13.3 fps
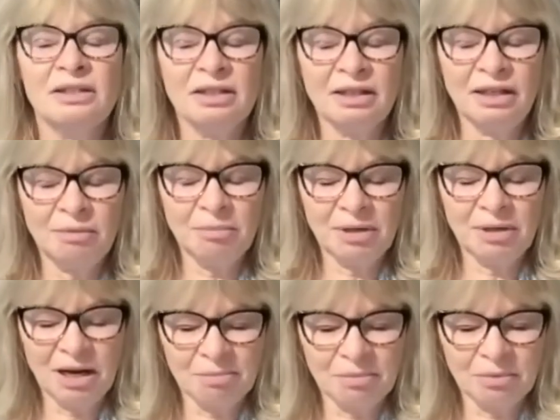to keep me
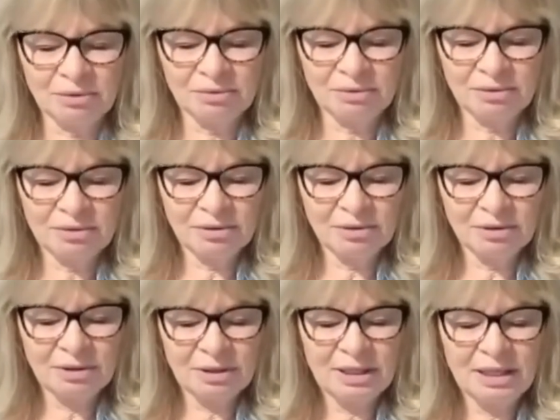humble
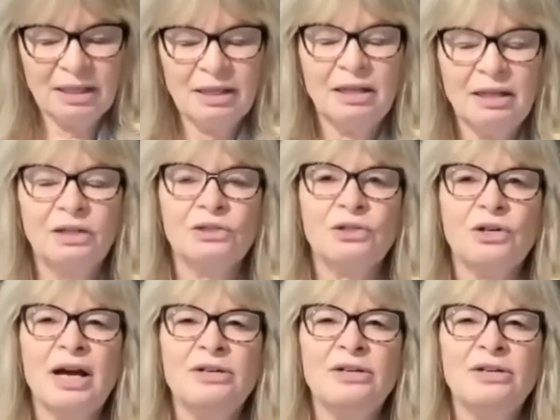try